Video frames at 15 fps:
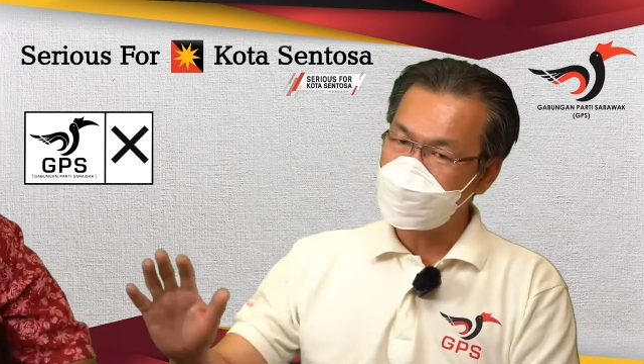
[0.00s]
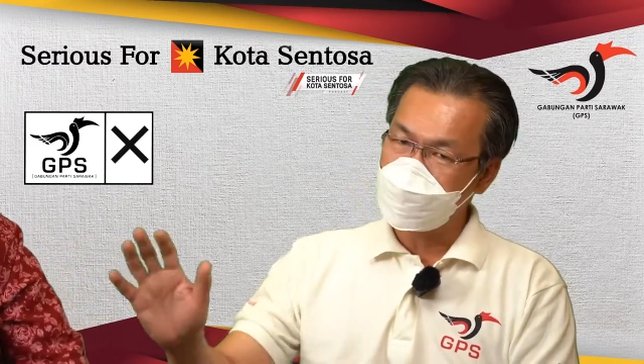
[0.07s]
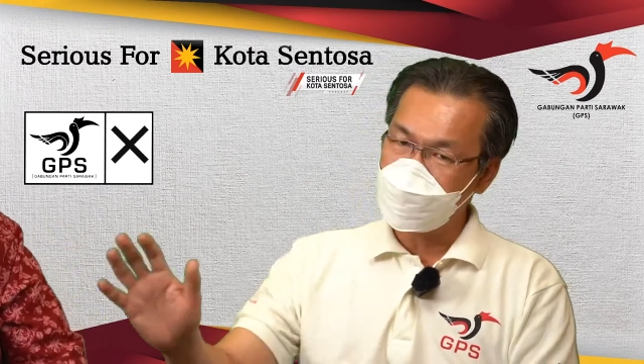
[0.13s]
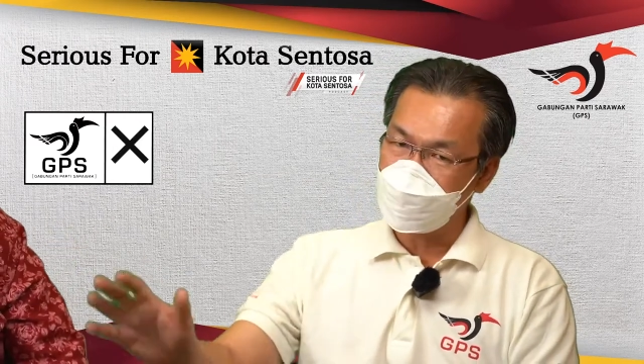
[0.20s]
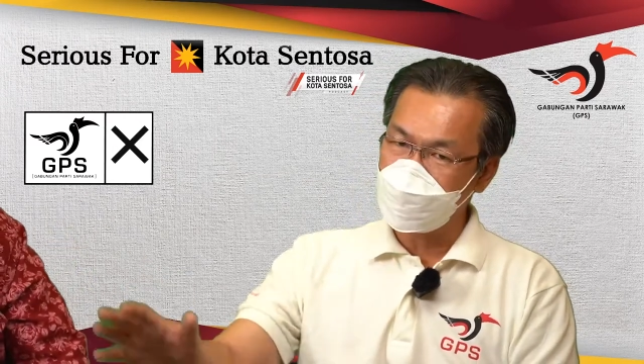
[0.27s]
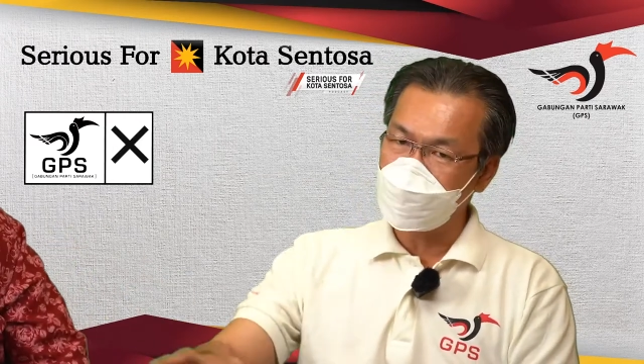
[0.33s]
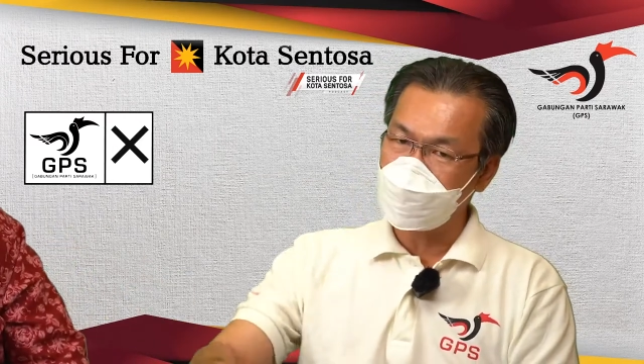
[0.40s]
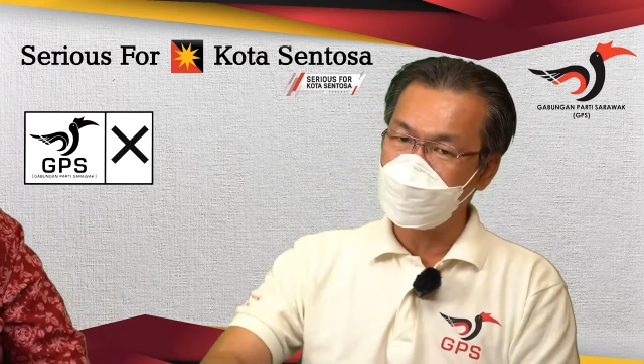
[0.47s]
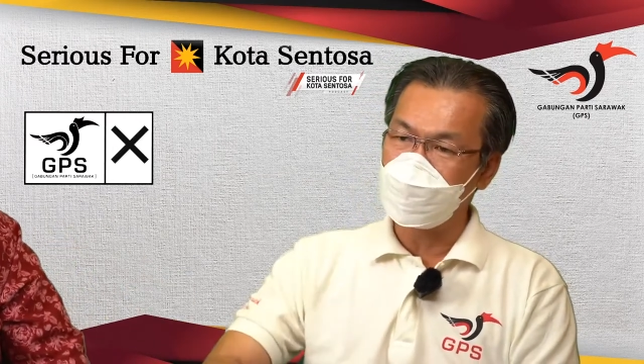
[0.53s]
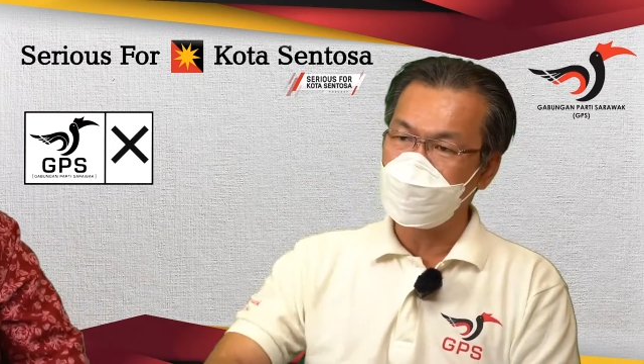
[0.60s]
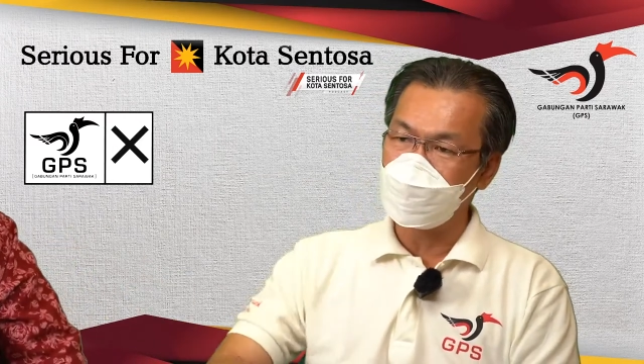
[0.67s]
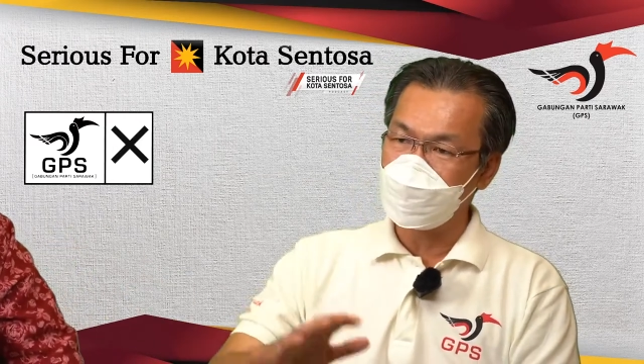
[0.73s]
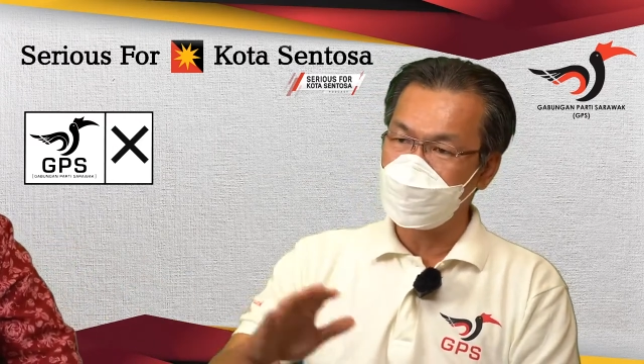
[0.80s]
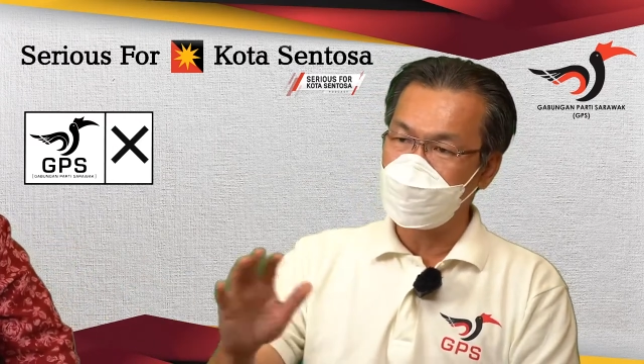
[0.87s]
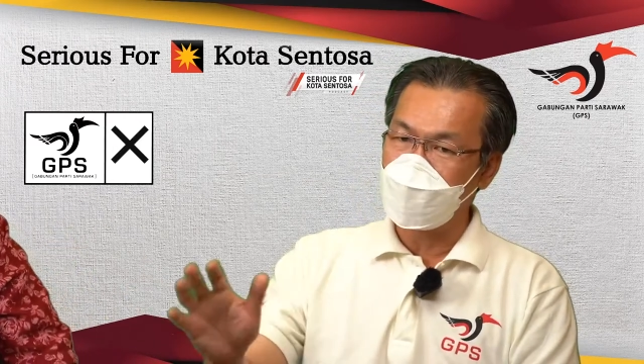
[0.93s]
say that
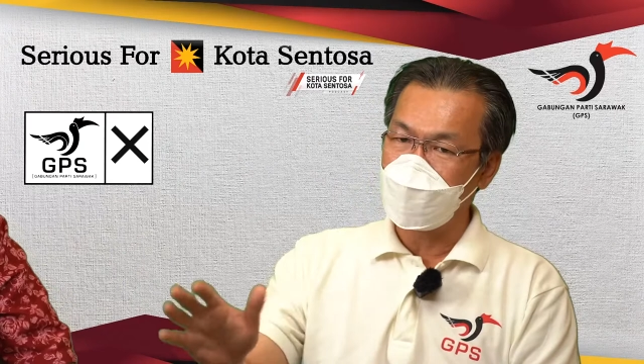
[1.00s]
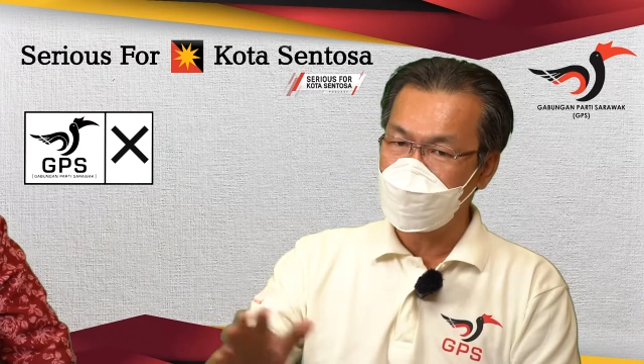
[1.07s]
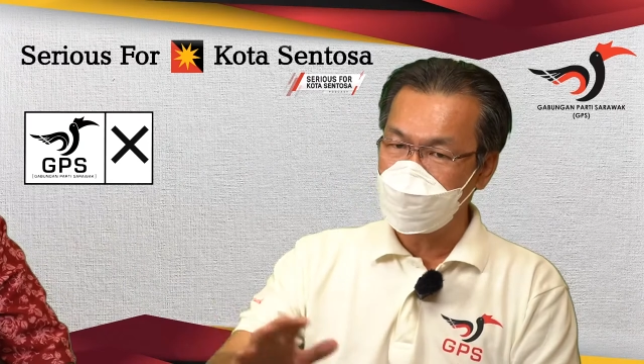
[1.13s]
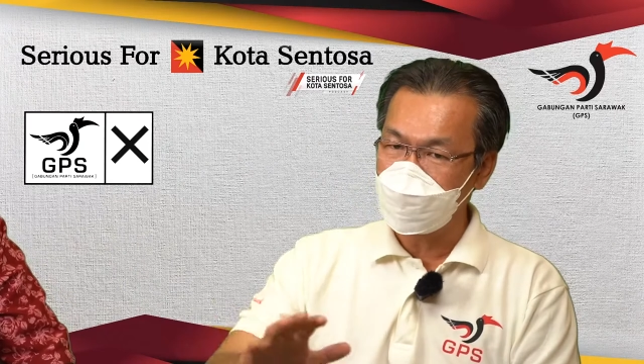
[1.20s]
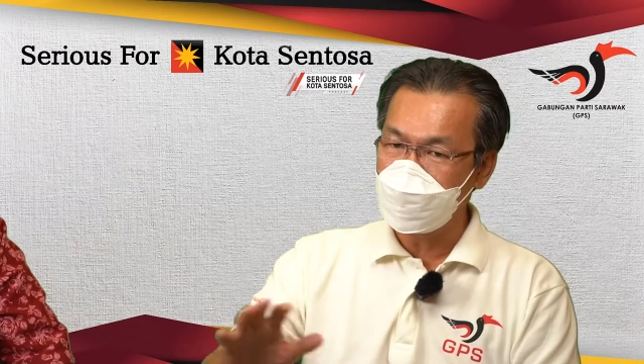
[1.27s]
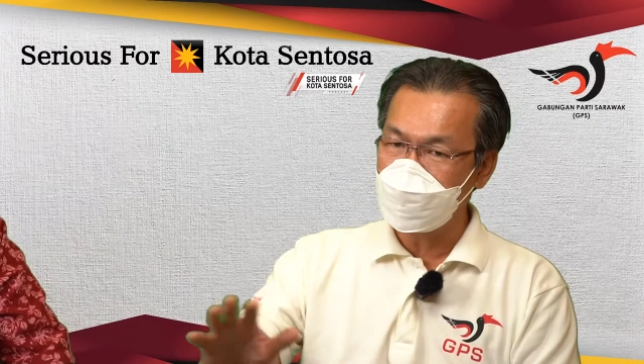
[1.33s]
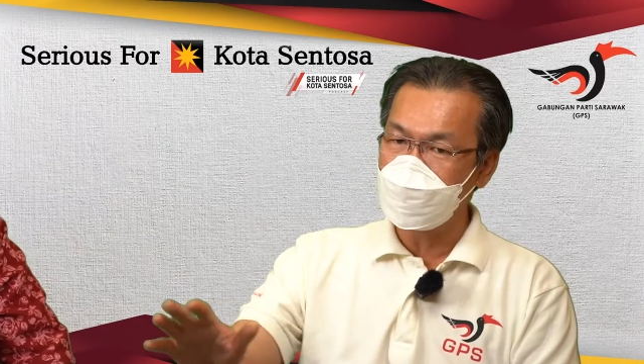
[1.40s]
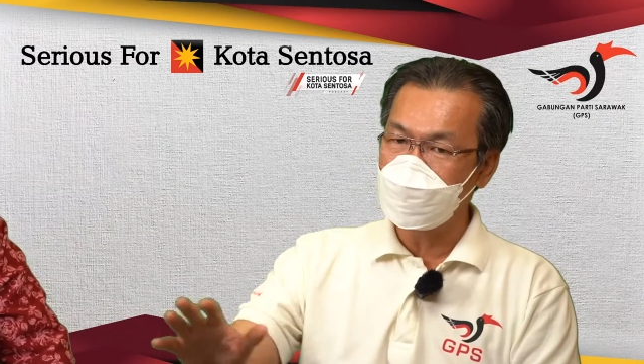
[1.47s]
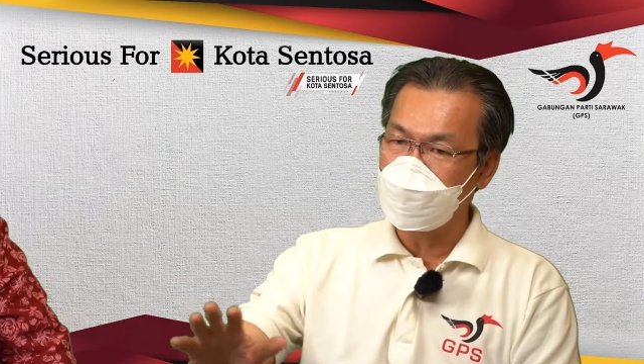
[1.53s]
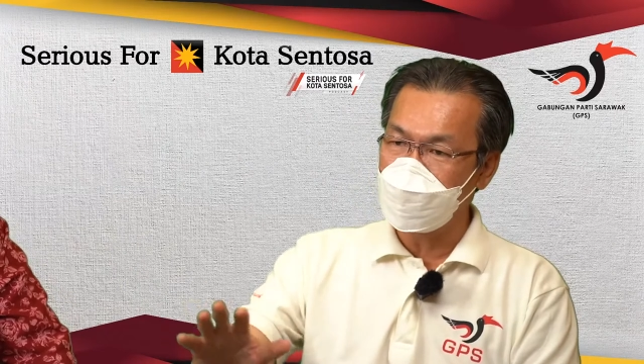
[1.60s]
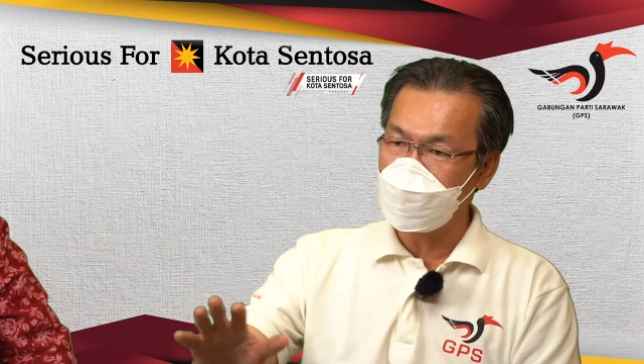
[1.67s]
uh, other,